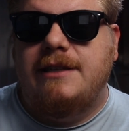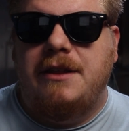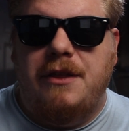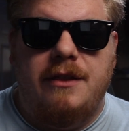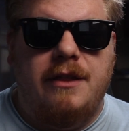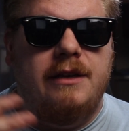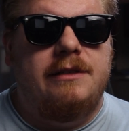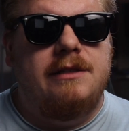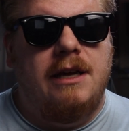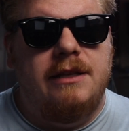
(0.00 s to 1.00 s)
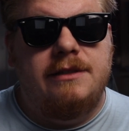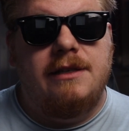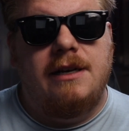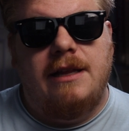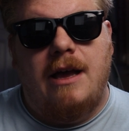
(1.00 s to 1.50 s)
I think that uh, this is
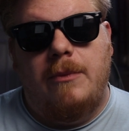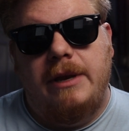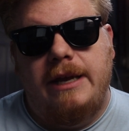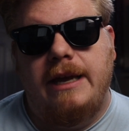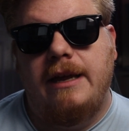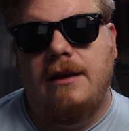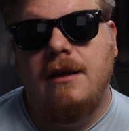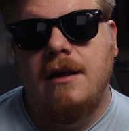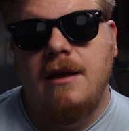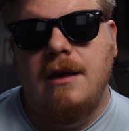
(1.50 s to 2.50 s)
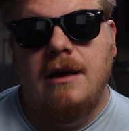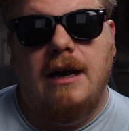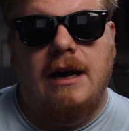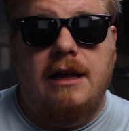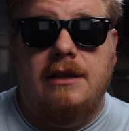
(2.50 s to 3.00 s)
going to allow me to get
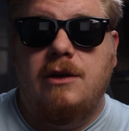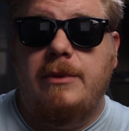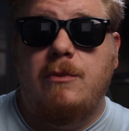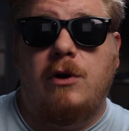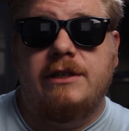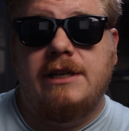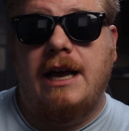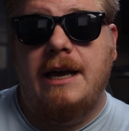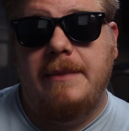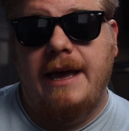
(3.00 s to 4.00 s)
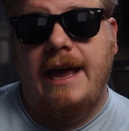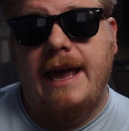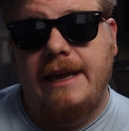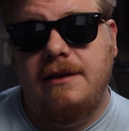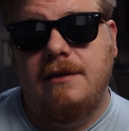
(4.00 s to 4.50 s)
uh, a little bit more time
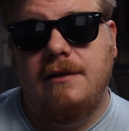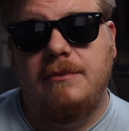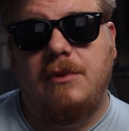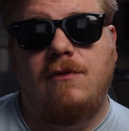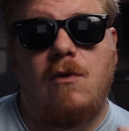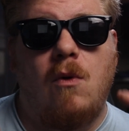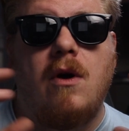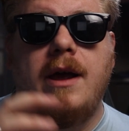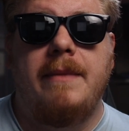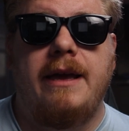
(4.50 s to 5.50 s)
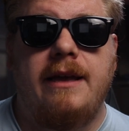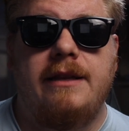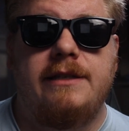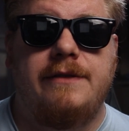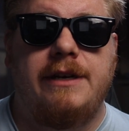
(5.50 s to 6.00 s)
ahead before I'm making
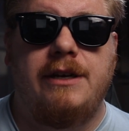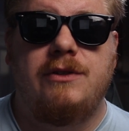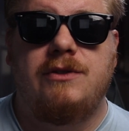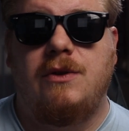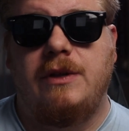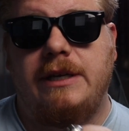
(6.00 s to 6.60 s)
these videos, so